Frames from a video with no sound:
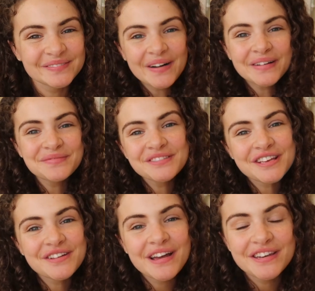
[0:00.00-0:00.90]
welcome
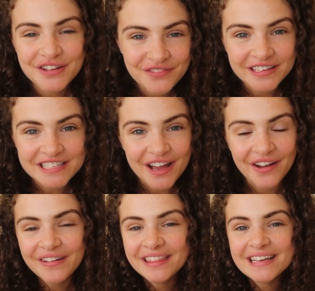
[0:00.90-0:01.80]
to a new
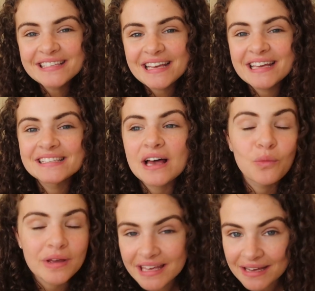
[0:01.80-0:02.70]
video. This is a
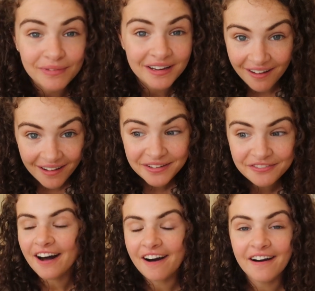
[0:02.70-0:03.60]
week in my
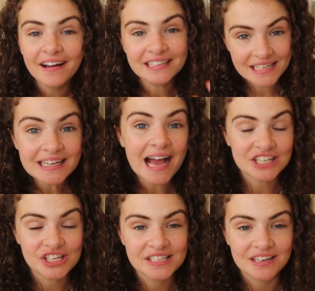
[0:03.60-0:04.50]
life. I did
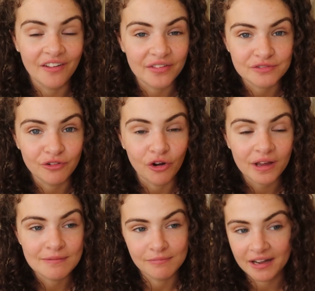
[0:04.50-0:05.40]
actually start this vlog in